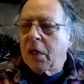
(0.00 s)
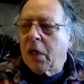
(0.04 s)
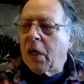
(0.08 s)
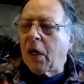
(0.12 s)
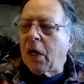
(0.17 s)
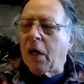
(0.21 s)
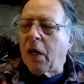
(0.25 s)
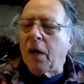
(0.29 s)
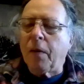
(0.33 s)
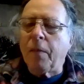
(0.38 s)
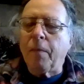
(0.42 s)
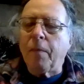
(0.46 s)

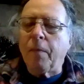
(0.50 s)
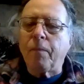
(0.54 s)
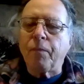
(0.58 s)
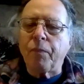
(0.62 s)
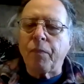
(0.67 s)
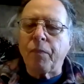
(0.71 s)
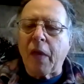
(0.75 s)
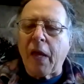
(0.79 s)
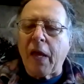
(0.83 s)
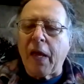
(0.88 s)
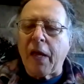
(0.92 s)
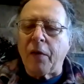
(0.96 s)

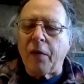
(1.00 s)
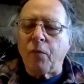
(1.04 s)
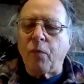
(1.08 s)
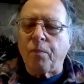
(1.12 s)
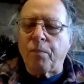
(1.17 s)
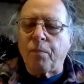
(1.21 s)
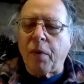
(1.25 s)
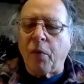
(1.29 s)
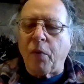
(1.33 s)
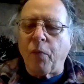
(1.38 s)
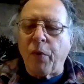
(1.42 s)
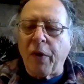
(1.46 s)

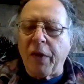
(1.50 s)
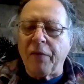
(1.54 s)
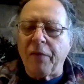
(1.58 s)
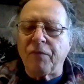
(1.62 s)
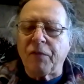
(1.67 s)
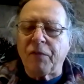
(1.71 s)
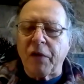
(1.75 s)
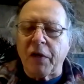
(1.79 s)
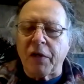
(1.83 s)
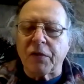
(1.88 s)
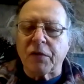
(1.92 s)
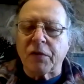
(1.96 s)
But we've
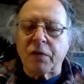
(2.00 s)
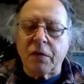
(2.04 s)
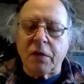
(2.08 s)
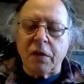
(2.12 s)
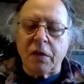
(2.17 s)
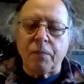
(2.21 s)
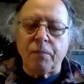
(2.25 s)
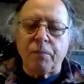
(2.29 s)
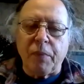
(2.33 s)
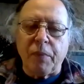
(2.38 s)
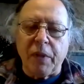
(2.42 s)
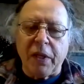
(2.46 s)
just
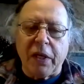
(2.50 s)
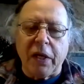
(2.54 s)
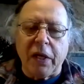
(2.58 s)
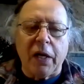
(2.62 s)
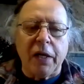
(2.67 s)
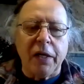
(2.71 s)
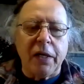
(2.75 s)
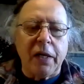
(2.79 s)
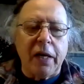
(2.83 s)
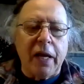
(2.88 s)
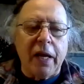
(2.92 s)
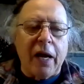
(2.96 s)

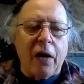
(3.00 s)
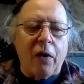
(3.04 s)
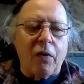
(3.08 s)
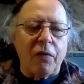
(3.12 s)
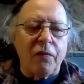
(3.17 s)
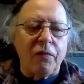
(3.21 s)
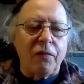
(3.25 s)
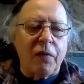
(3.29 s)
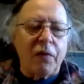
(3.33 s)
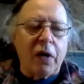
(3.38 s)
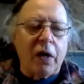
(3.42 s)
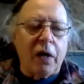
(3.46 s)
begun
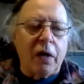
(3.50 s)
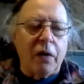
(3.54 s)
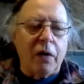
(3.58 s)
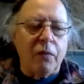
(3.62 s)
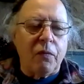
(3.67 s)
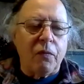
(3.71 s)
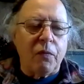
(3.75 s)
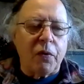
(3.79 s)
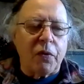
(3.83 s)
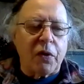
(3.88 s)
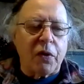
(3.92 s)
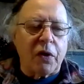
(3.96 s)
now
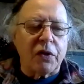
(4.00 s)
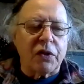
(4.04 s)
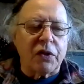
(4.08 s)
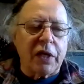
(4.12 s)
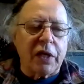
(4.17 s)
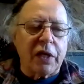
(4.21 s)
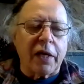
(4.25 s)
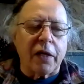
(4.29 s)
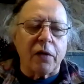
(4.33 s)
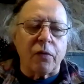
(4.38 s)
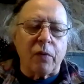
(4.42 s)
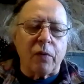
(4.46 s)
with our
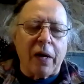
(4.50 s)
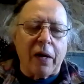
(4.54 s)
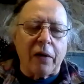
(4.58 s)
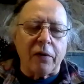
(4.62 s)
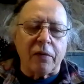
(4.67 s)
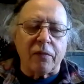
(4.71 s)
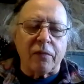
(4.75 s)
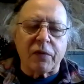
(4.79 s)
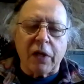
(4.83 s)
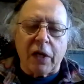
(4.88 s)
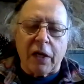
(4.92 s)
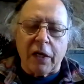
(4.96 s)
second
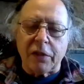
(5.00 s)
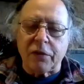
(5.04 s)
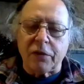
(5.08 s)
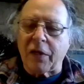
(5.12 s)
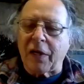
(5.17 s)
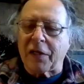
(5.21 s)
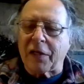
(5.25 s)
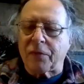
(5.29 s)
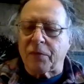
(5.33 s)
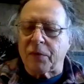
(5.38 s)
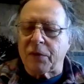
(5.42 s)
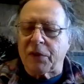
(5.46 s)
round of
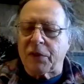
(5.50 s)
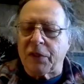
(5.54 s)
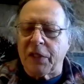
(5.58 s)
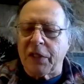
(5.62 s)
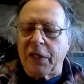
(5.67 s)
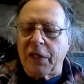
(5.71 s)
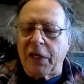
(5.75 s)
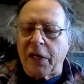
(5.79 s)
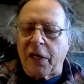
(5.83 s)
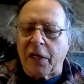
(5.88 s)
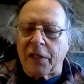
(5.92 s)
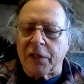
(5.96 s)
contracts with
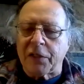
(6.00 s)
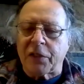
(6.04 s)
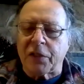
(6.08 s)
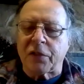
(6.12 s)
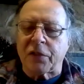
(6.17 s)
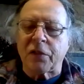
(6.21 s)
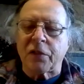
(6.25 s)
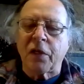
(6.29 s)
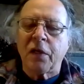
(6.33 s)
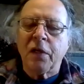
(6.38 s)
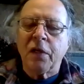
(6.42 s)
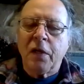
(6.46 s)

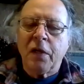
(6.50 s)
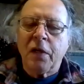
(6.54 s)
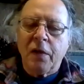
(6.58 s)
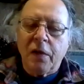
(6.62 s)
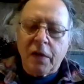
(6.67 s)
genealogists